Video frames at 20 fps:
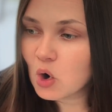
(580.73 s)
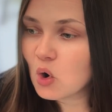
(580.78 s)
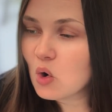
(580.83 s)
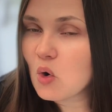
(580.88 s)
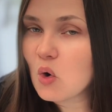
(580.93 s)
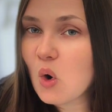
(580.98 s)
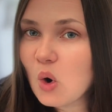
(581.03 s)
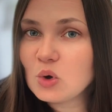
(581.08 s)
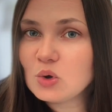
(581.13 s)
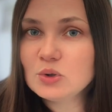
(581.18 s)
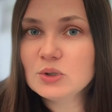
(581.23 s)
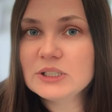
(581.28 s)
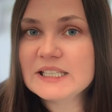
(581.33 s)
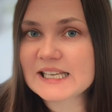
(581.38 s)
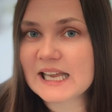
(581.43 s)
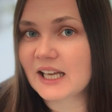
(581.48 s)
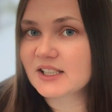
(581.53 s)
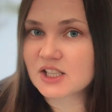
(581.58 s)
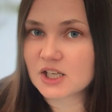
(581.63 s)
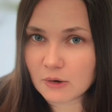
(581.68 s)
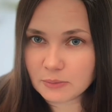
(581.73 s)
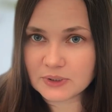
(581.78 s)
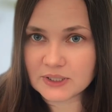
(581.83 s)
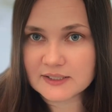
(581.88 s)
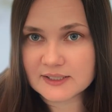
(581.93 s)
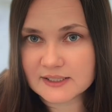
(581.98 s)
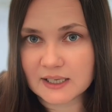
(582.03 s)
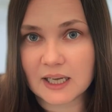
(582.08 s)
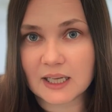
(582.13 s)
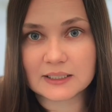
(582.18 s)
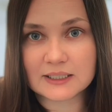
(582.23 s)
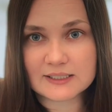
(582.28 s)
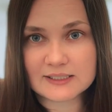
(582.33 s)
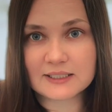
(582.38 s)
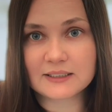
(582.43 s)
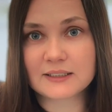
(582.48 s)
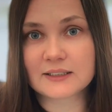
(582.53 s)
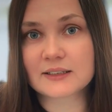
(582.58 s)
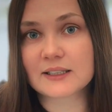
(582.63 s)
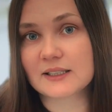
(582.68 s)
All 10 topics are
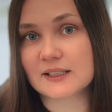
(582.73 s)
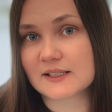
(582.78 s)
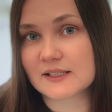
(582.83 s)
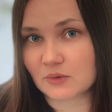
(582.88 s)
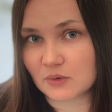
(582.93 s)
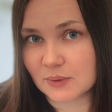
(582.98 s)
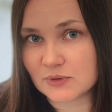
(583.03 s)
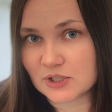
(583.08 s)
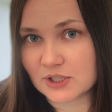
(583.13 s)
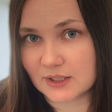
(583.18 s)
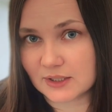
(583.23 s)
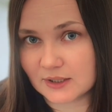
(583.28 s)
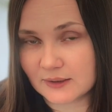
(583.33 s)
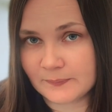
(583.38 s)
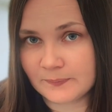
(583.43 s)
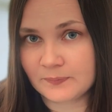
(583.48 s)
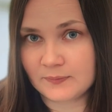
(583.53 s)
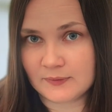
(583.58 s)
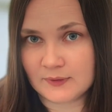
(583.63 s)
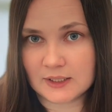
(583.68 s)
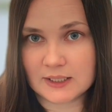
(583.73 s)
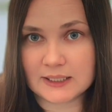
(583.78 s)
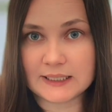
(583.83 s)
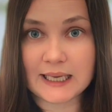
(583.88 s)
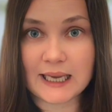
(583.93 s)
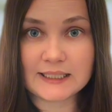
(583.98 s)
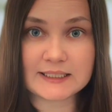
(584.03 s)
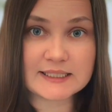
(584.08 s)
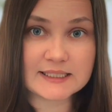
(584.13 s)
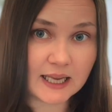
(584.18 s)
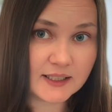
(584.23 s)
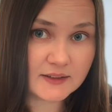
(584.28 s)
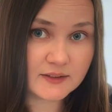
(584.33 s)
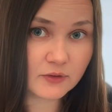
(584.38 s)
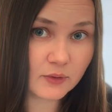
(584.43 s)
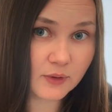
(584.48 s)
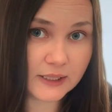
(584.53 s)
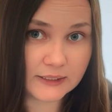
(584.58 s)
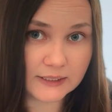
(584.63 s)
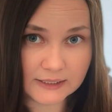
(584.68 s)
listed in the description. Get access
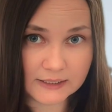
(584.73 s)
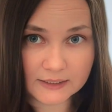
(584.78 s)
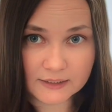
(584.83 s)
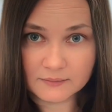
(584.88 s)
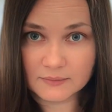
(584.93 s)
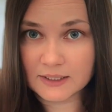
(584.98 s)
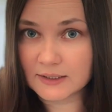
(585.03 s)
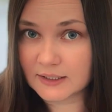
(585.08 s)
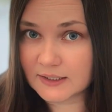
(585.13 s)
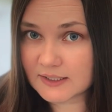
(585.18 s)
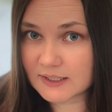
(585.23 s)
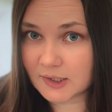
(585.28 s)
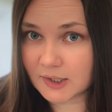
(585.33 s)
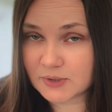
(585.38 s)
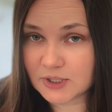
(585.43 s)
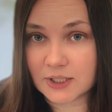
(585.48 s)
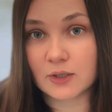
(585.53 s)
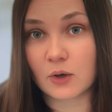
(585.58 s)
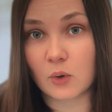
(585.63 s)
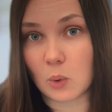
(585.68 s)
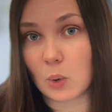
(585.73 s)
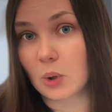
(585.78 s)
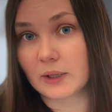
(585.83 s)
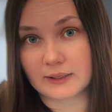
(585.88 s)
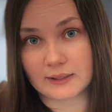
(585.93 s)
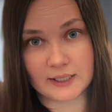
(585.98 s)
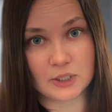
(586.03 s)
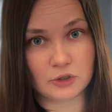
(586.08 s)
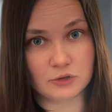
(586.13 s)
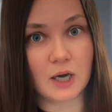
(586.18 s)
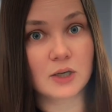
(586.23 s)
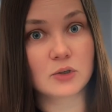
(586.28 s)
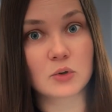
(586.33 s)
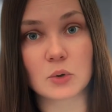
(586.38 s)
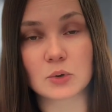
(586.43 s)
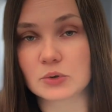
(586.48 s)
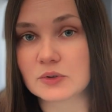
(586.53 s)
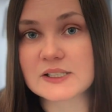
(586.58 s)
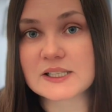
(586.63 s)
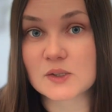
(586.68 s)
through the link in the description or the QR
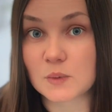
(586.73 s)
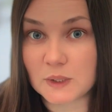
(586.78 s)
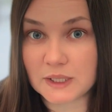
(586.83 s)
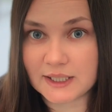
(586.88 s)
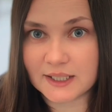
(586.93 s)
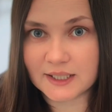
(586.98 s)
code on screen.